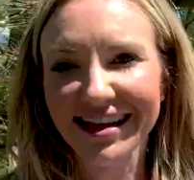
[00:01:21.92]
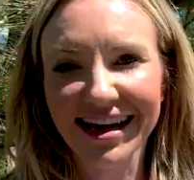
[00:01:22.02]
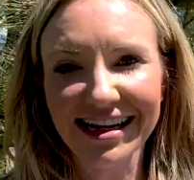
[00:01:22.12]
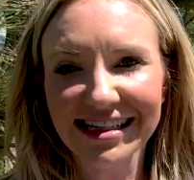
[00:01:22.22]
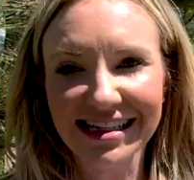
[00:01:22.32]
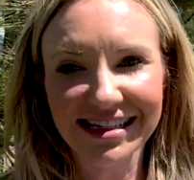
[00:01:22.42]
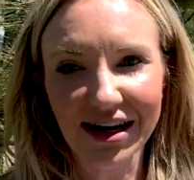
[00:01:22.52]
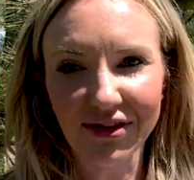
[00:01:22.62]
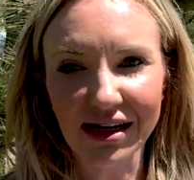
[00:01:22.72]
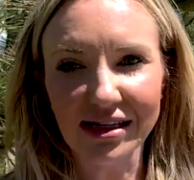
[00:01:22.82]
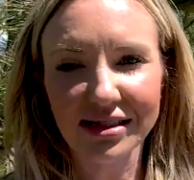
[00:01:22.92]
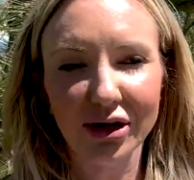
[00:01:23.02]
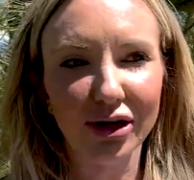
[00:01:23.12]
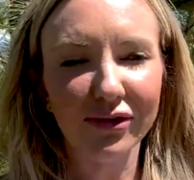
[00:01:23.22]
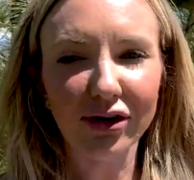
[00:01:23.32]
the 1970s. So
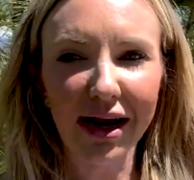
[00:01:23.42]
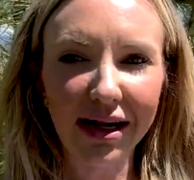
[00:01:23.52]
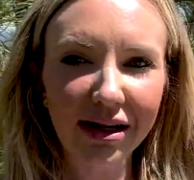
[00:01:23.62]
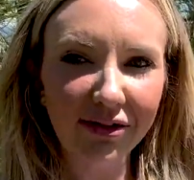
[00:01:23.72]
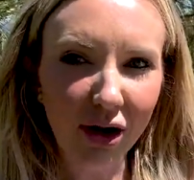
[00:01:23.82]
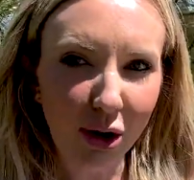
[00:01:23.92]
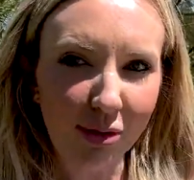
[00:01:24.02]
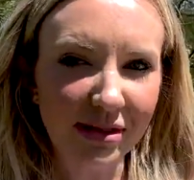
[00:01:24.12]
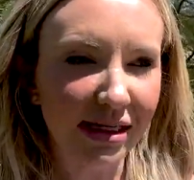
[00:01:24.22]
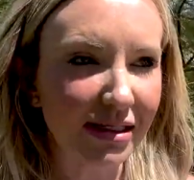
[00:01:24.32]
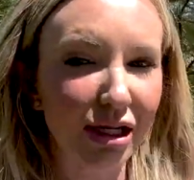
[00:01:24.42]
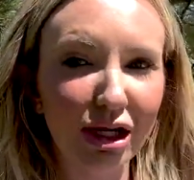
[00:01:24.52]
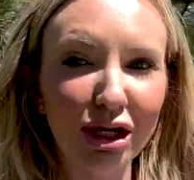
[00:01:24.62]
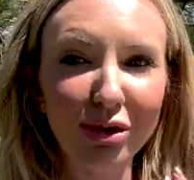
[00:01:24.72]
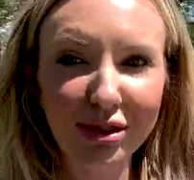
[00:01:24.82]
your variety of homes is
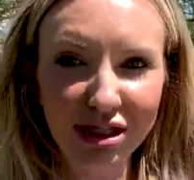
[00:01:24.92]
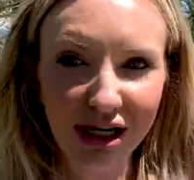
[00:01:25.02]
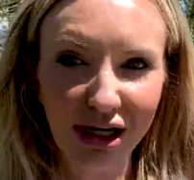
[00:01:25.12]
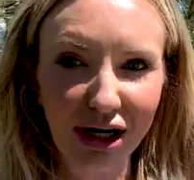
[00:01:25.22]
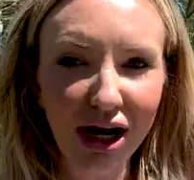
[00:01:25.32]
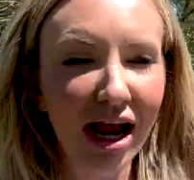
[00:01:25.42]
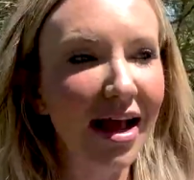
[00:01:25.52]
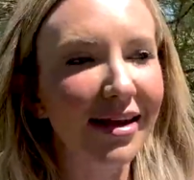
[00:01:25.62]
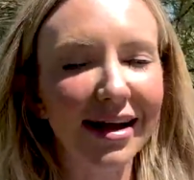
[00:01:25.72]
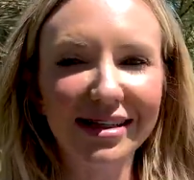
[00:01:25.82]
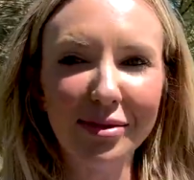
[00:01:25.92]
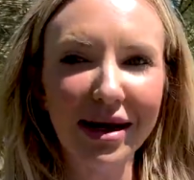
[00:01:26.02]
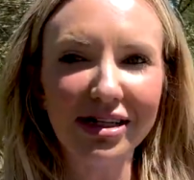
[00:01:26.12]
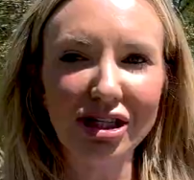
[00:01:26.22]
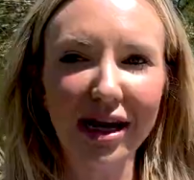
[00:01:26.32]
huge here, not to
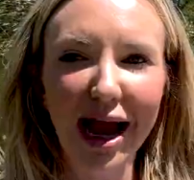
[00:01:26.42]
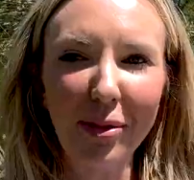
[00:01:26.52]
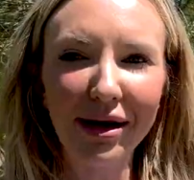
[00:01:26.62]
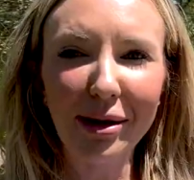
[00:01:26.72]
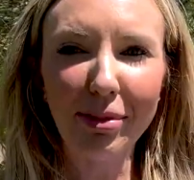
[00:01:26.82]
mention how many